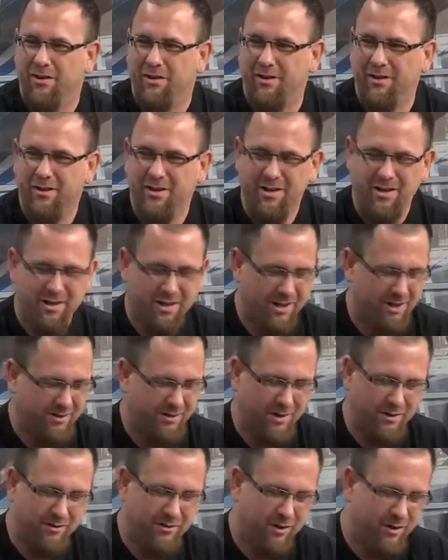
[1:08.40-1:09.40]
And it
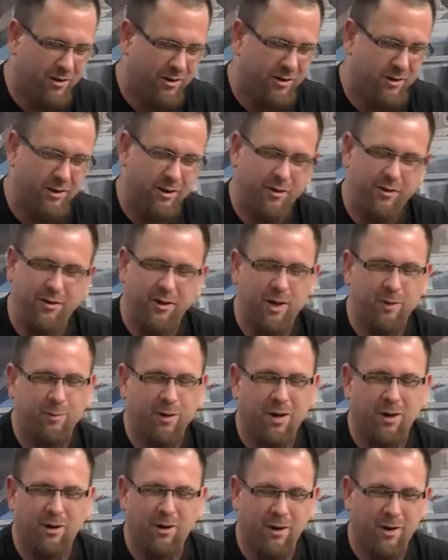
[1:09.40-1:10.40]
takes all year to think
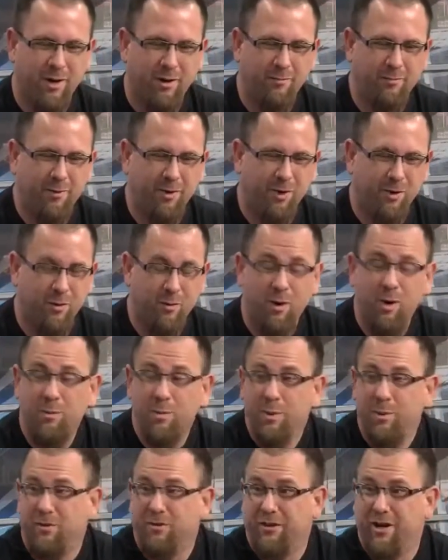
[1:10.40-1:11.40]
about, all right, you know, what are
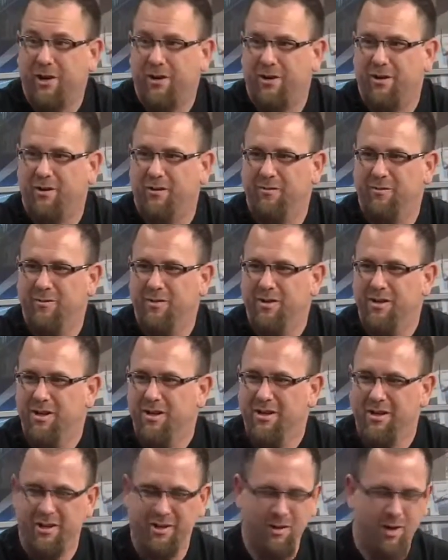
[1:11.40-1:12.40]
people scared of?
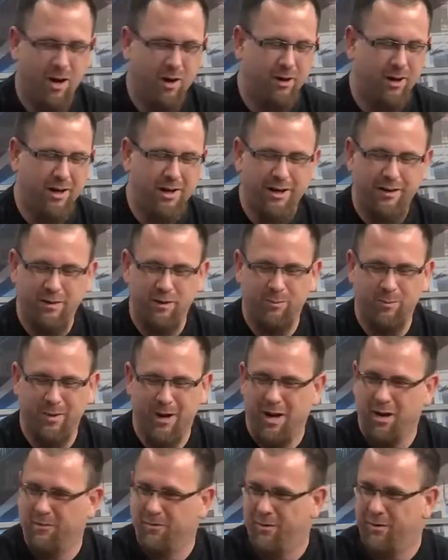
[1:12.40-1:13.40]
You know, how can I get them
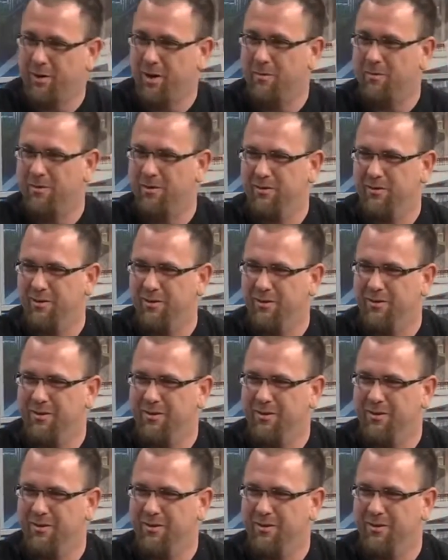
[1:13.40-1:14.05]
out of their comfort zone?